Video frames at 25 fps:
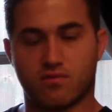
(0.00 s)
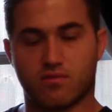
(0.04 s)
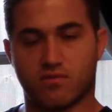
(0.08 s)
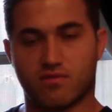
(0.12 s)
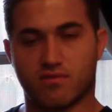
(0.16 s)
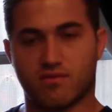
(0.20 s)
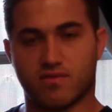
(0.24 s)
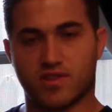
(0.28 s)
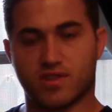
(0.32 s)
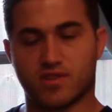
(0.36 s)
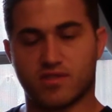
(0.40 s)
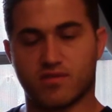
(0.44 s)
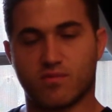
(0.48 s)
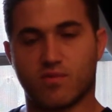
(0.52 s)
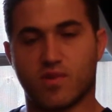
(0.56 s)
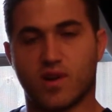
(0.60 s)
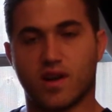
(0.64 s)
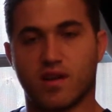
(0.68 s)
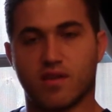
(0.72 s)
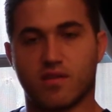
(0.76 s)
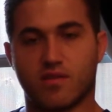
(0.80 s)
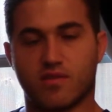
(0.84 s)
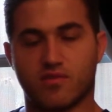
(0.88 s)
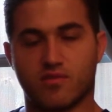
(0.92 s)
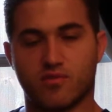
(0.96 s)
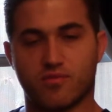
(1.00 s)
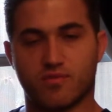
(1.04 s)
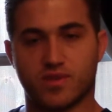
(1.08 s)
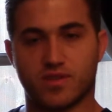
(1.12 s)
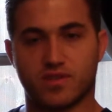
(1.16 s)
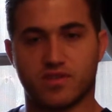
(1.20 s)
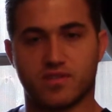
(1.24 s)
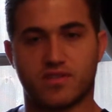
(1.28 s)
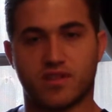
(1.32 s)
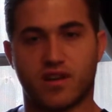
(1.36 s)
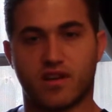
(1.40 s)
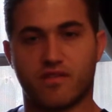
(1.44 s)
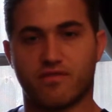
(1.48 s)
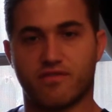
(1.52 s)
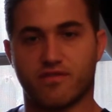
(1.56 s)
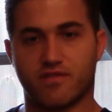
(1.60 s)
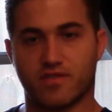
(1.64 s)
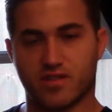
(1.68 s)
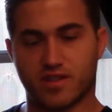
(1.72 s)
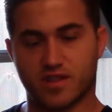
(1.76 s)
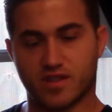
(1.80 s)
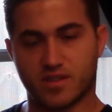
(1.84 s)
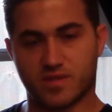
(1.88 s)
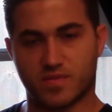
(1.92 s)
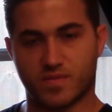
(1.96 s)
the reason why humans
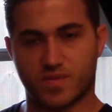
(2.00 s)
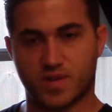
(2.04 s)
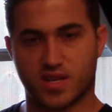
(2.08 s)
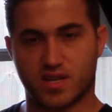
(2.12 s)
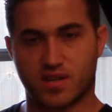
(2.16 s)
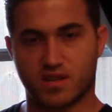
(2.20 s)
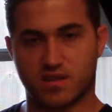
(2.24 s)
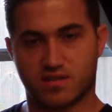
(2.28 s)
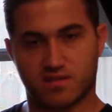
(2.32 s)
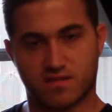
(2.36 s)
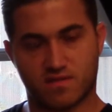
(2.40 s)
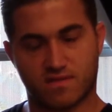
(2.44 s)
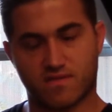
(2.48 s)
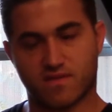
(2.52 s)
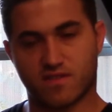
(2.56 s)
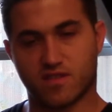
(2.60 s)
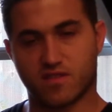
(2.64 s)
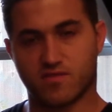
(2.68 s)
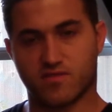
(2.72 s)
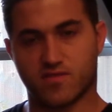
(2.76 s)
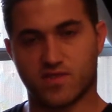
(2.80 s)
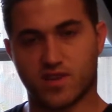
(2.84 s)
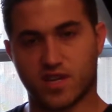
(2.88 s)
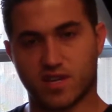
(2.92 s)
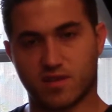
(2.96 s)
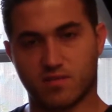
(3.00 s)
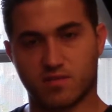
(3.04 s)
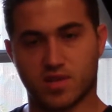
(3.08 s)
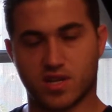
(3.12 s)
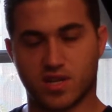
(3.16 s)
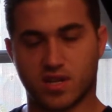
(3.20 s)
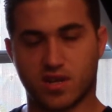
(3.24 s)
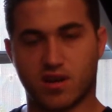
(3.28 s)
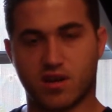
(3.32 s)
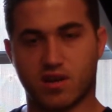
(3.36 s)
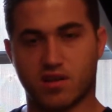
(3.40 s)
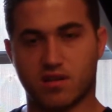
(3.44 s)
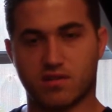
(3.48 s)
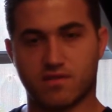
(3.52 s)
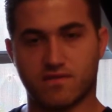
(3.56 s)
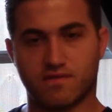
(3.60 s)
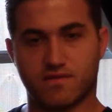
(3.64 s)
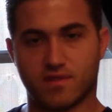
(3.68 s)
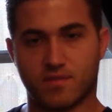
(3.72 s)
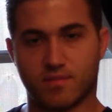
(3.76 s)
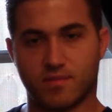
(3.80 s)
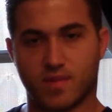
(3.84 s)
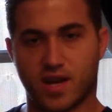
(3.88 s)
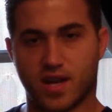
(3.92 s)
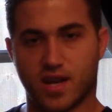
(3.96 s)
suffer is because of the rambling on of the